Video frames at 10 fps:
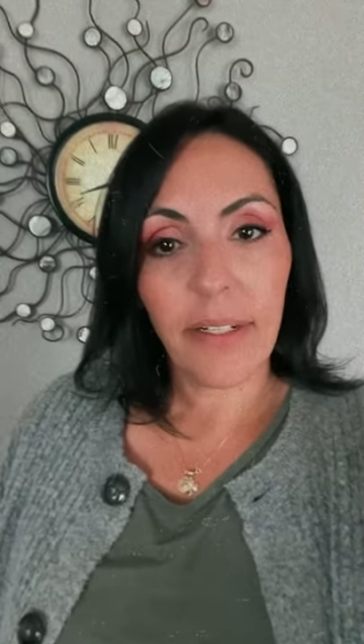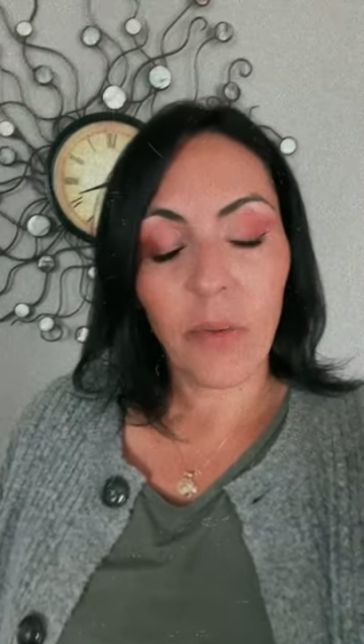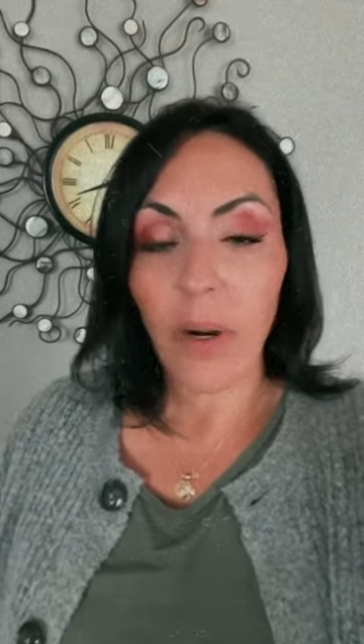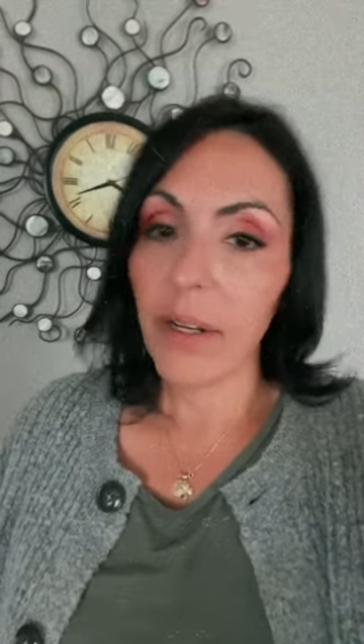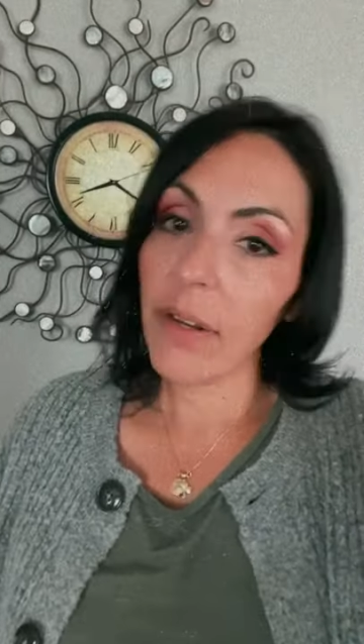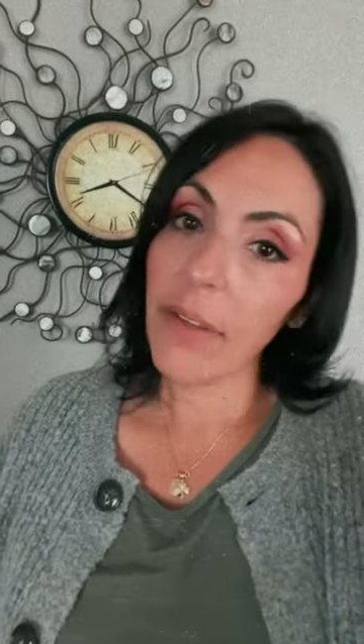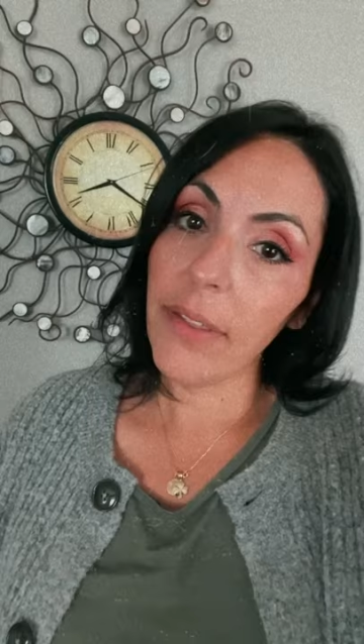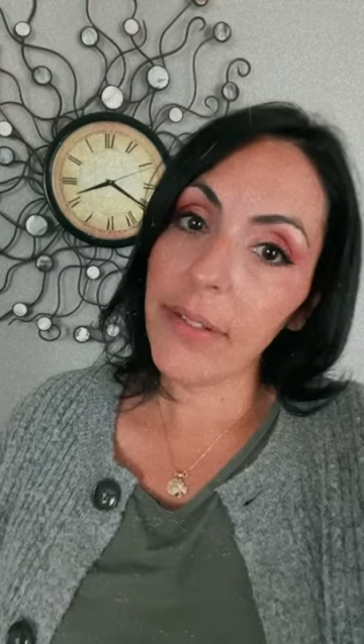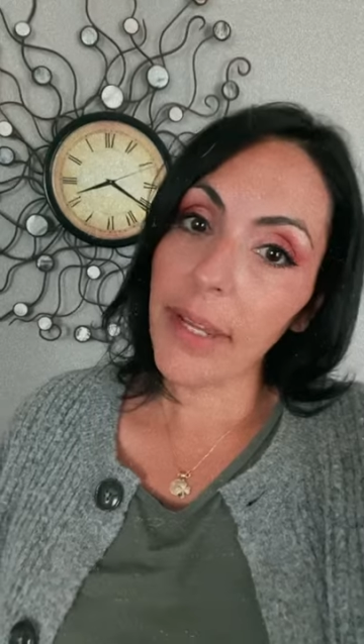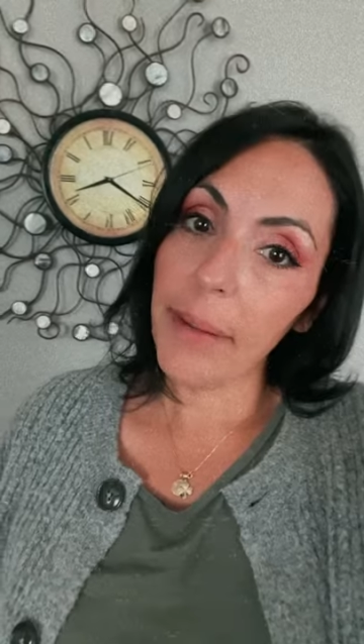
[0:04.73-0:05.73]
and what are
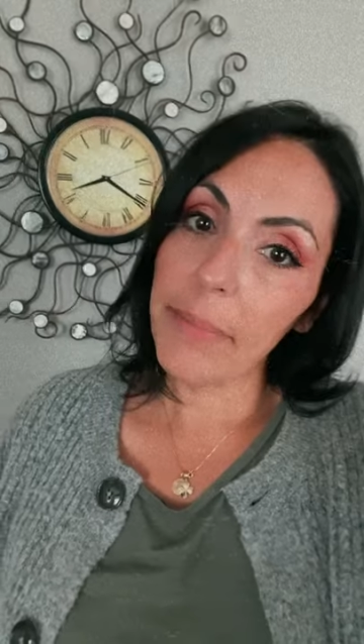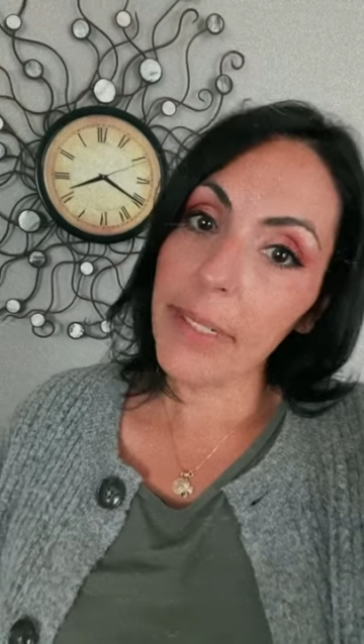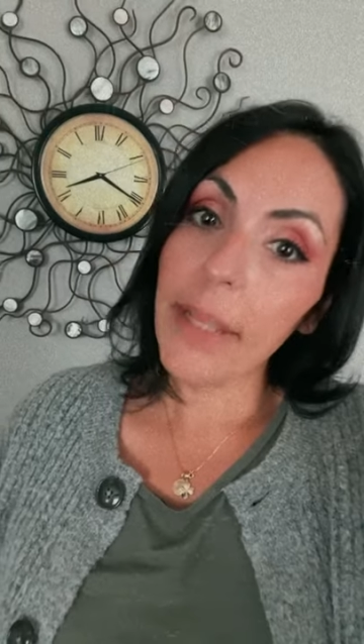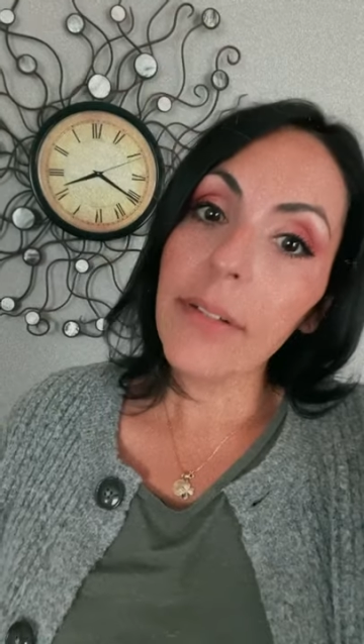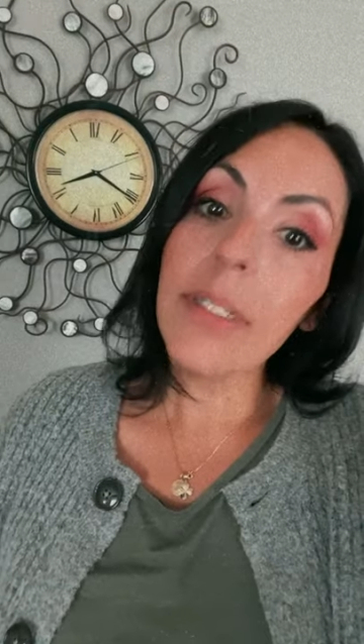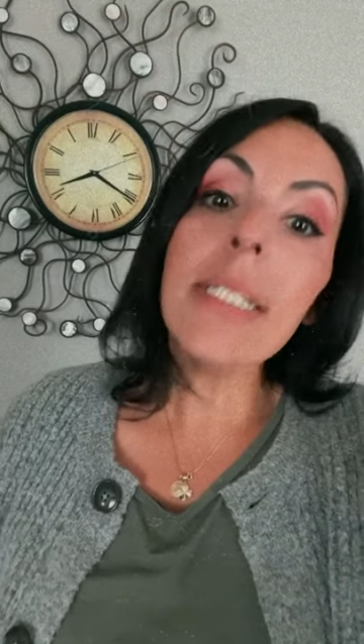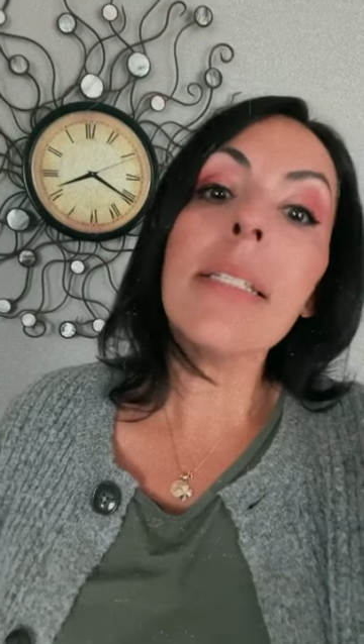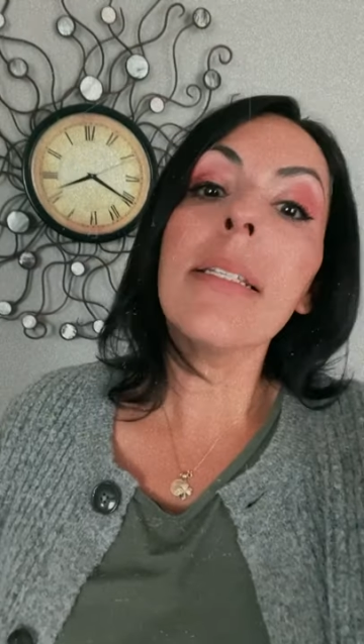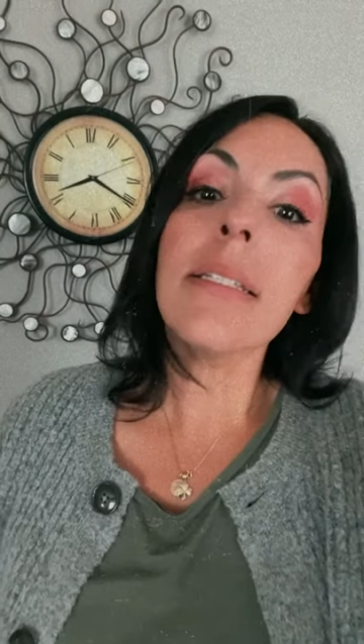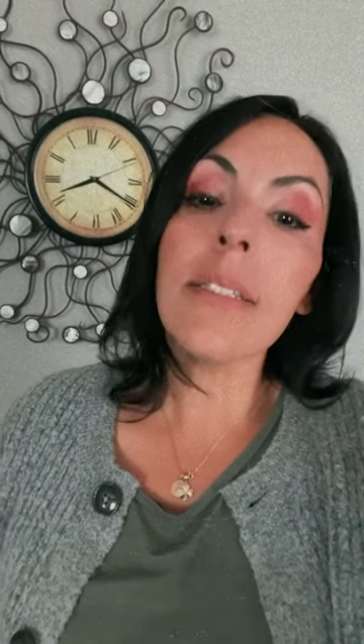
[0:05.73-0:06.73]
the top 10
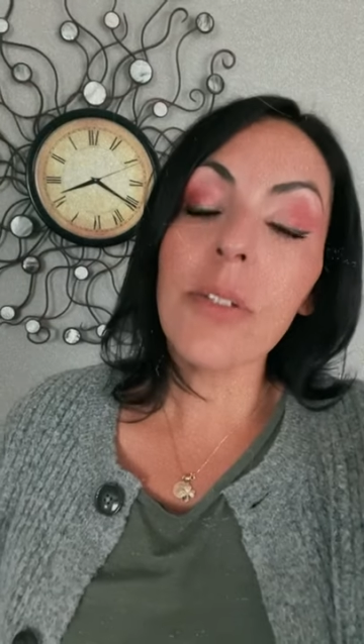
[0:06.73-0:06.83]
reasons